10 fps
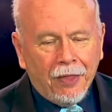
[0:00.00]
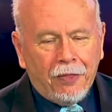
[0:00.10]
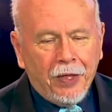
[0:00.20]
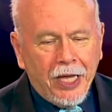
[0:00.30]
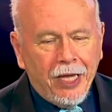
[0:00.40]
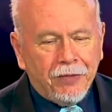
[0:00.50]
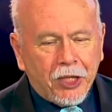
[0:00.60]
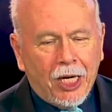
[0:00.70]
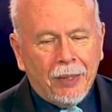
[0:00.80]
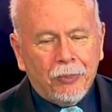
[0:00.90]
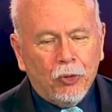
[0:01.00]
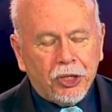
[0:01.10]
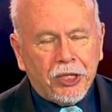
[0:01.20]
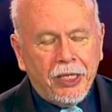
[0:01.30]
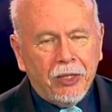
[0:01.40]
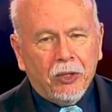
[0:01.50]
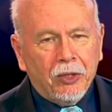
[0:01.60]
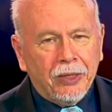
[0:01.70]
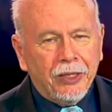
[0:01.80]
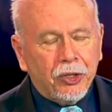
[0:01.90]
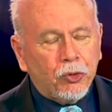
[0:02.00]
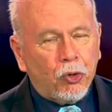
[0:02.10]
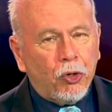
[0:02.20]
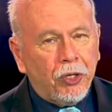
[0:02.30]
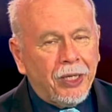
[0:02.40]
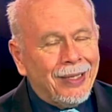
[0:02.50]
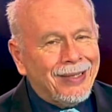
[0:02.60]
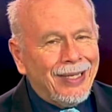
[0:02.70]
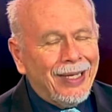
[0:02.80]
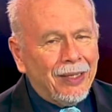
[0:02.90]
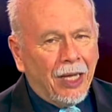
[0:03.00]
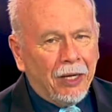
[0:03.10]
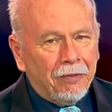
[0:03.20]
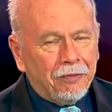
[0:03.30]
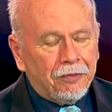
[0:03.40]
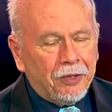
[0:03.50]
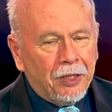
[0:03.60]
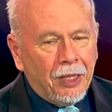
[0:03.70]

Thieves come to steal and destroy and take life.